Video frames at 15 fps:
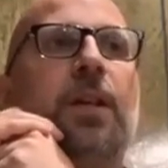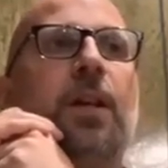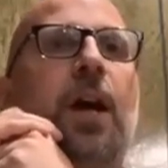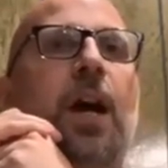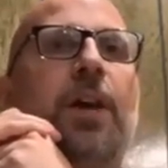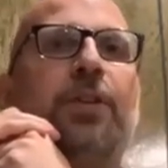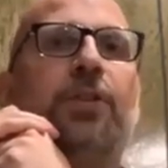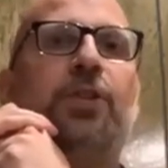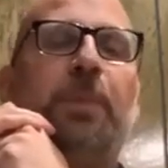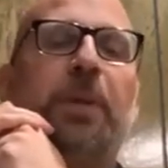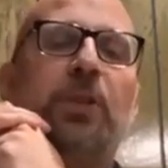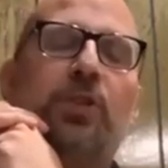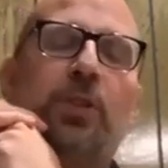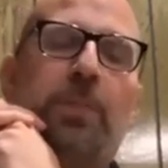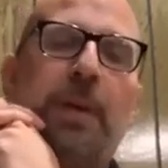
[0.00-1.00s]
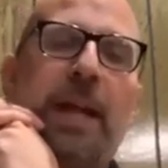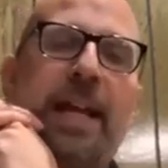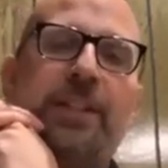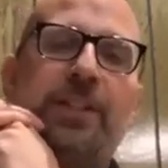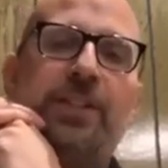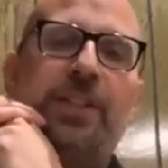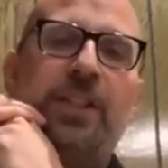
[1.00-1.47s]
Other spiritual
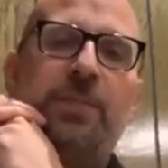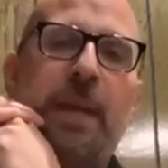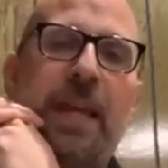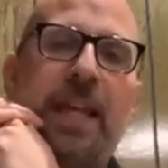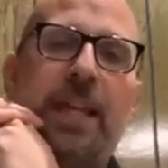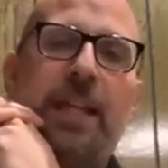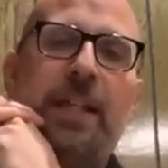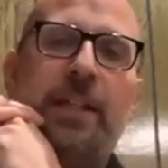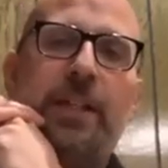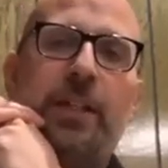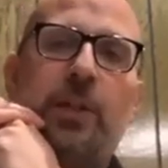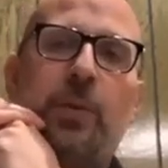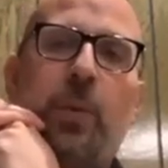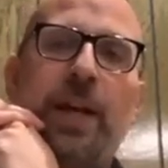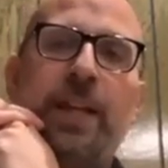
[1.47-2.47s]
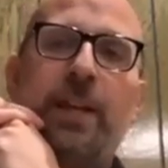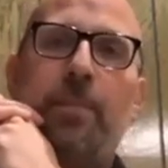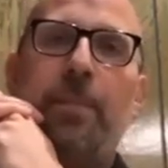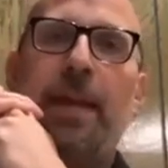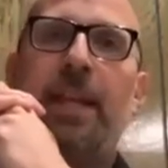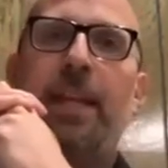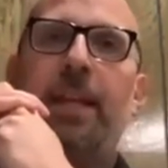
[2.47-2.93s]
practices make quite a
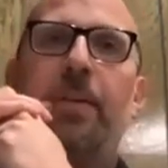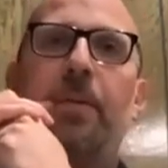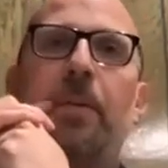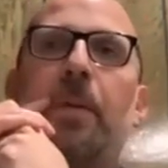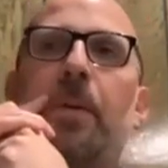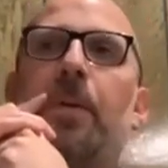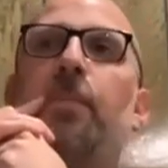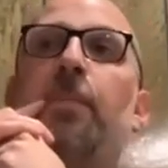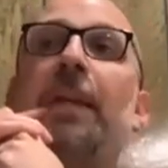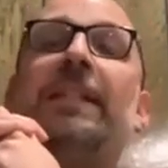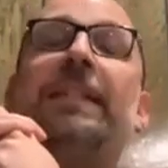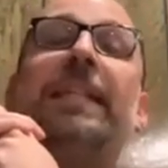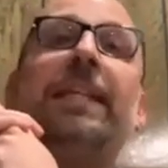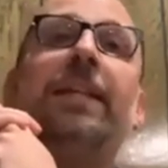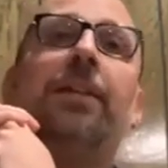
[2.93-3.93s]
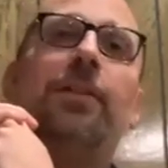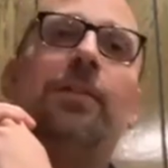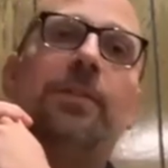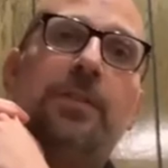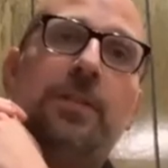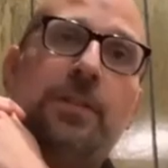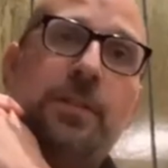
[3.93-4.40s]
bit big deal
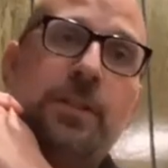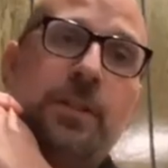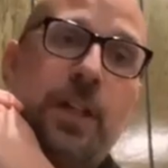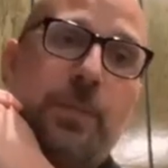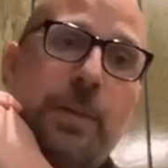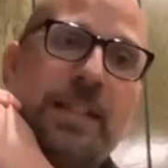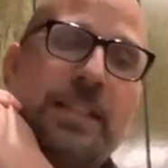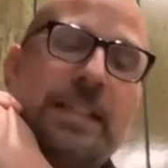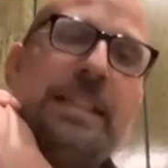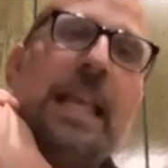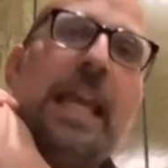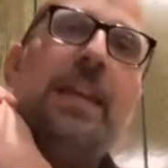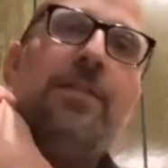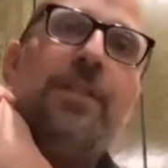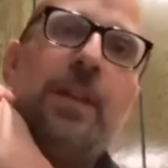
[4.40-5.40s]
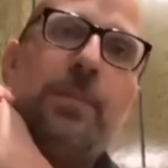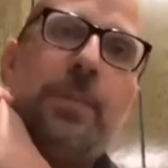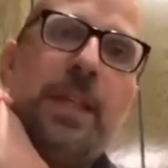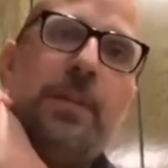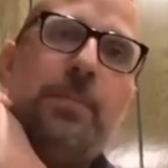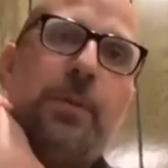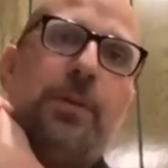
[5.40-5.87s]
about saving
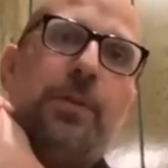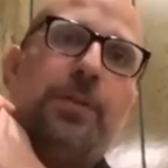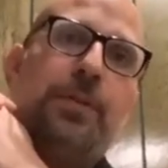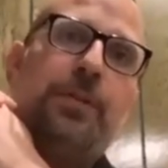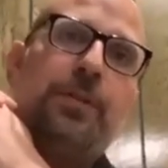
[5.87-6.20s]
people.